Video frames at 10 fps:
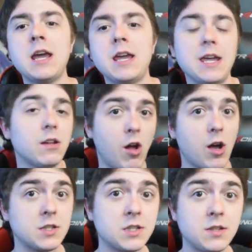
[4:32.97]
He
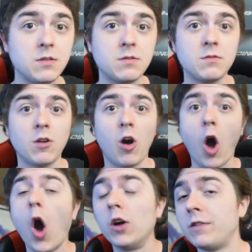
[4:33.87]
lost
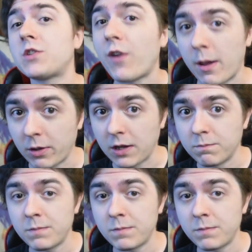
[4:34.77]
all of his family